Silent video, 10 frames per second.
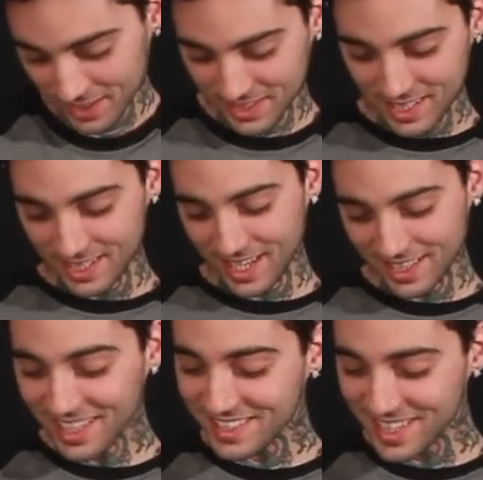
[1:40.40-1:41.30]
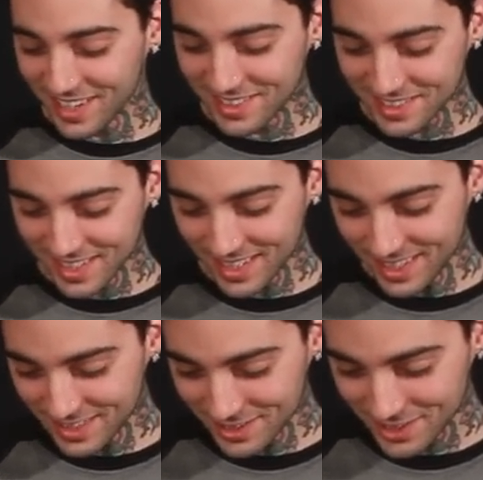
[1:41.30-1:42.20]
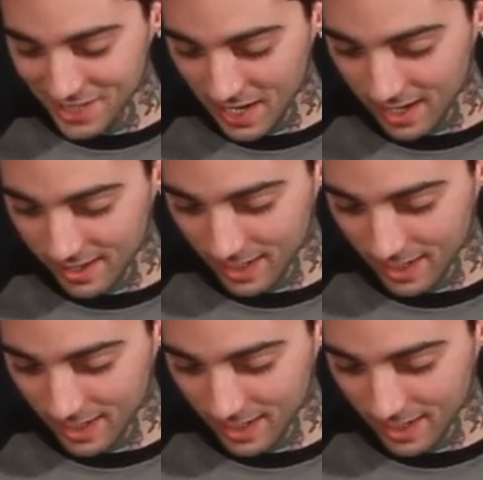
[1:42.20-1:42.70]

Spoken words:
sitting like this, like on this like chair,